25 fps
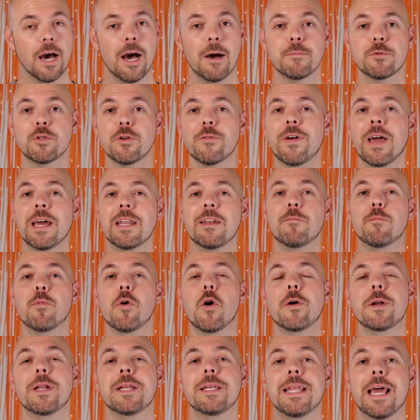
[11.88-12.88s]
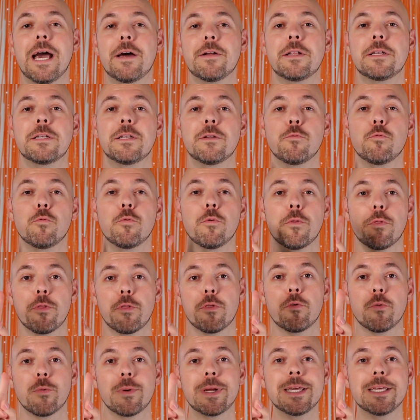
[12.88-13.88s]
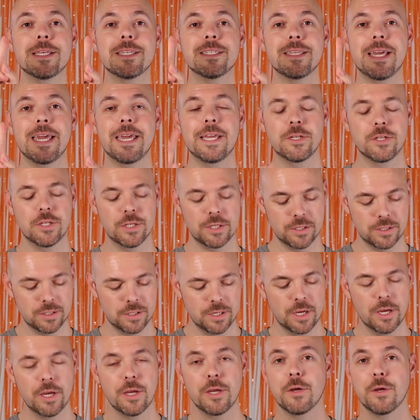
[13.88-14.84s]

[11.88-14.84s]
So I've kind of broken it down into 3 stages.